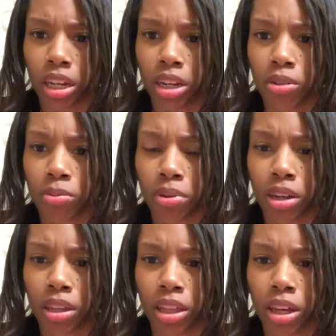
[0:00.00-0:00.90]
I don't
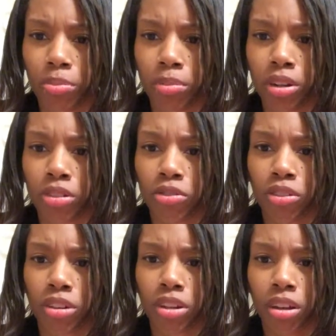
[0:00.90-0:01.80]
pay that much for
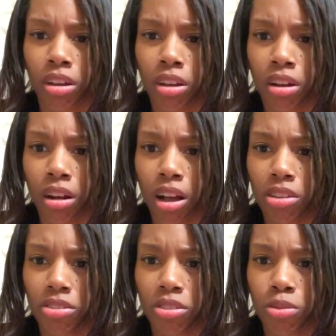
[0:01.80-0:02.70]

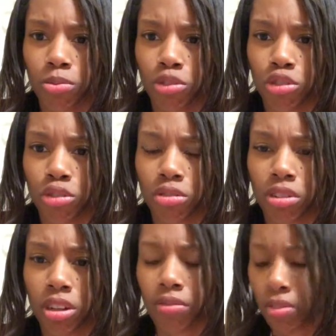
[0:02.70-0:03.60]
costume
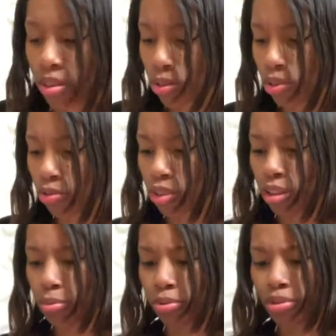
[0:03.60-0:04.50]
jewelry, even though it's
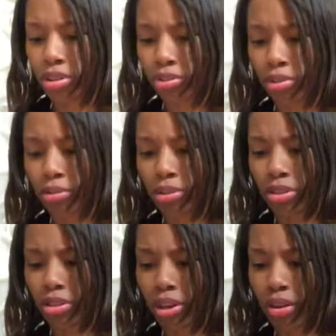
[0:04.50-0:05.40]
really pretty. So I'm going to
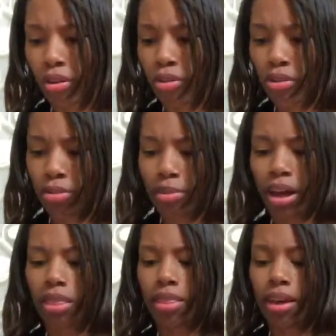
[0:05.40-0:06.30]
think hard
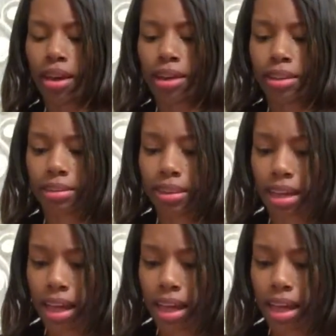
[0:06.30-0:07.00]
about that.